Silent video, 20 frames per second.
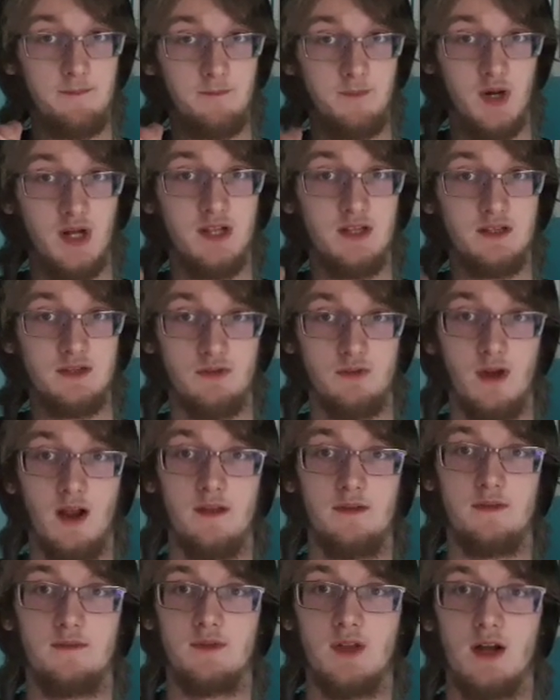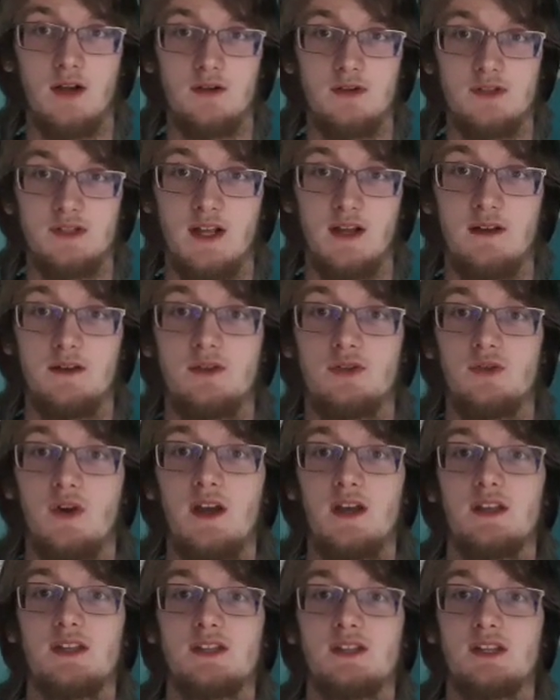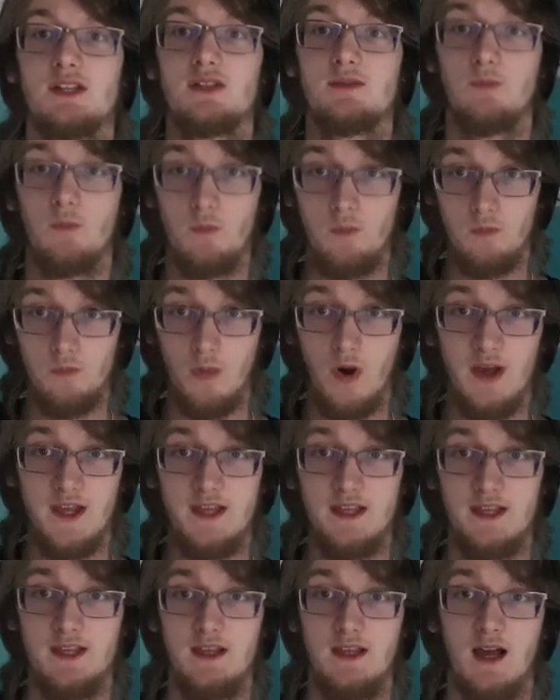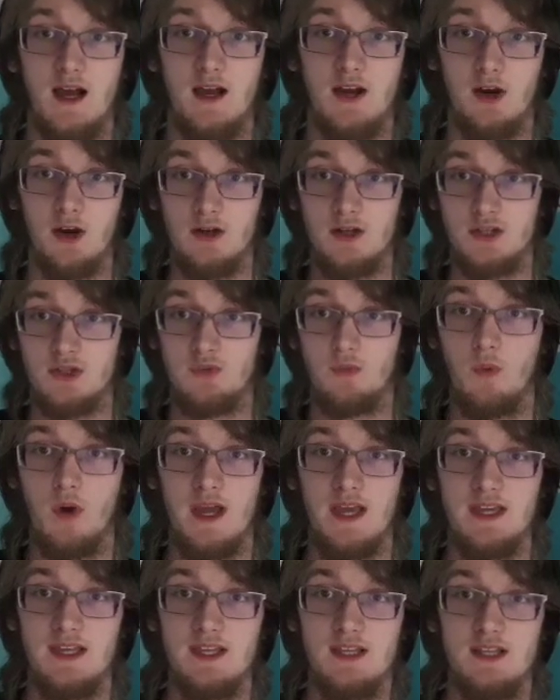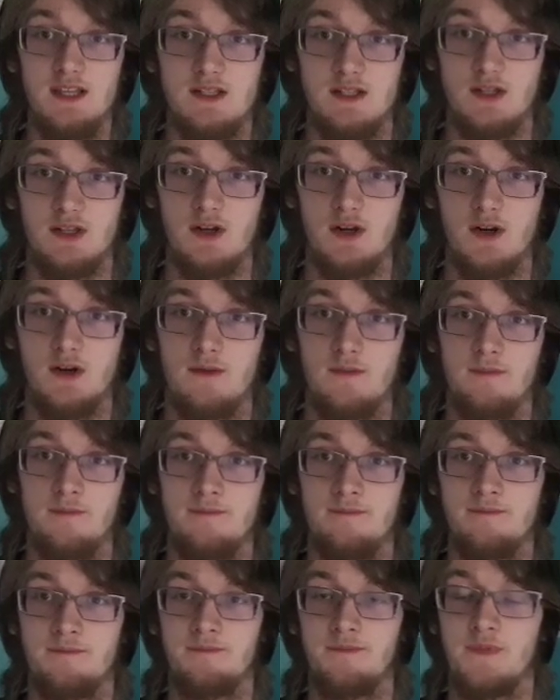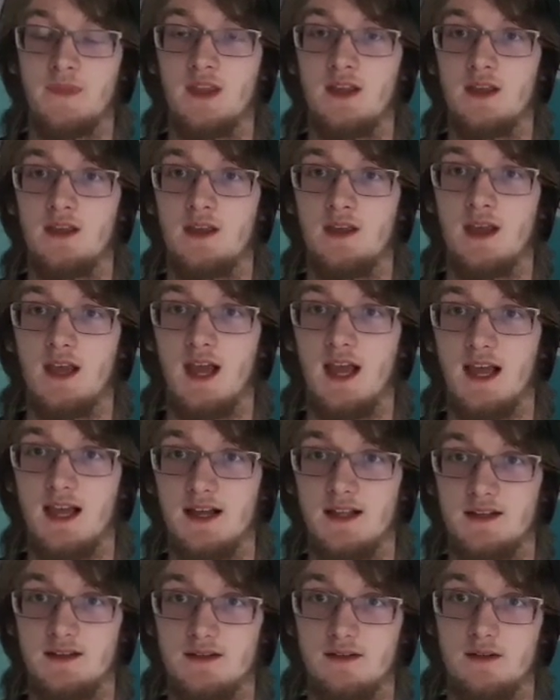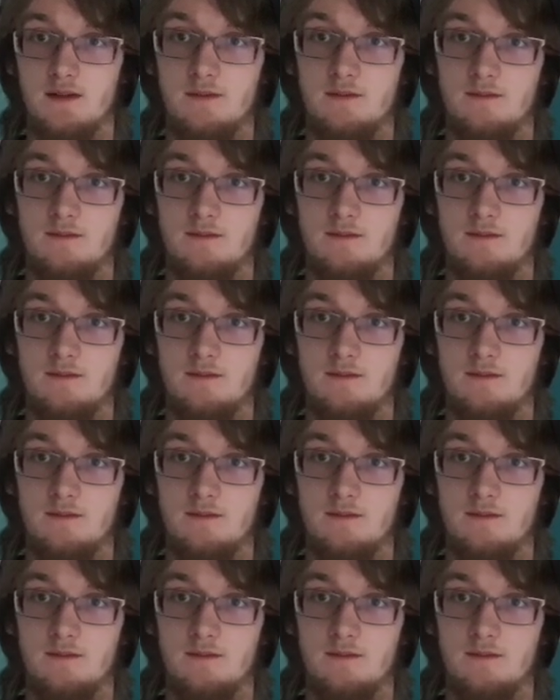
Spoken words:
But in Grand Theft Auto San Andreas, I heard it's way easier. And